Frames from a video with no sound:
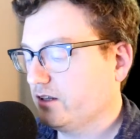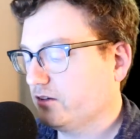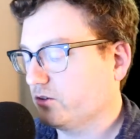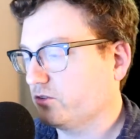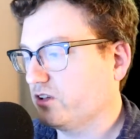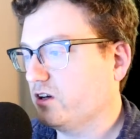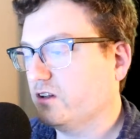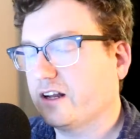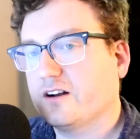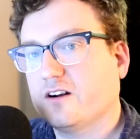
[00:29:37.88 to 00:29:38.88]
So see y'all
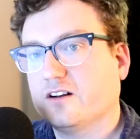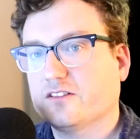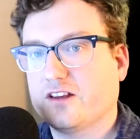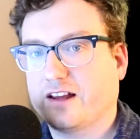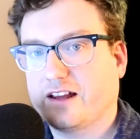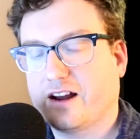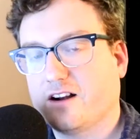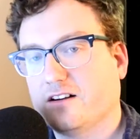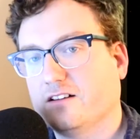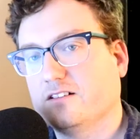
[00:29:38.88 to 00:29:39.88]
later. Take
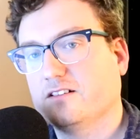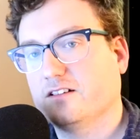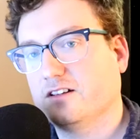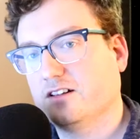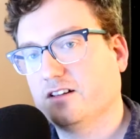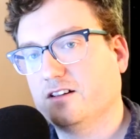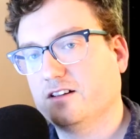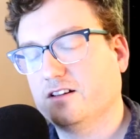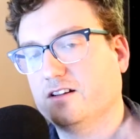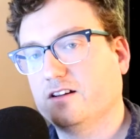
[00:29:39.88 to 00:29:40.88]
care.
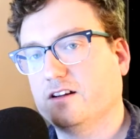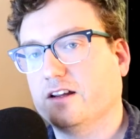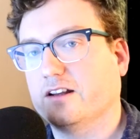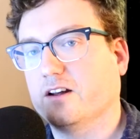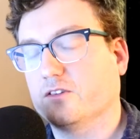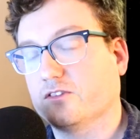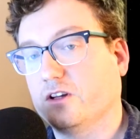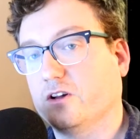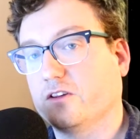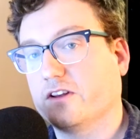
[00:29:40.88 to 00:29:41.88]
And I'll see
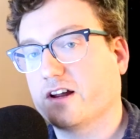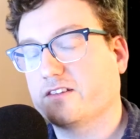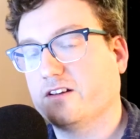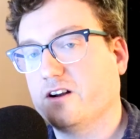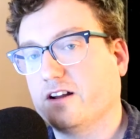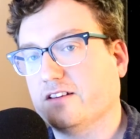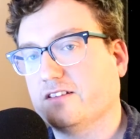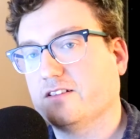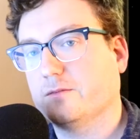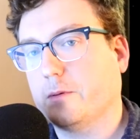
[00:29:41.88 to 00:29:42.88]
y'all in the next
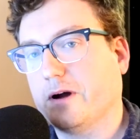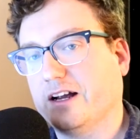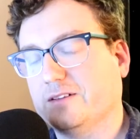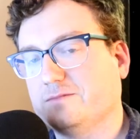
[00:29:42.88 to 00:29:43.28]
series. Bye-bye.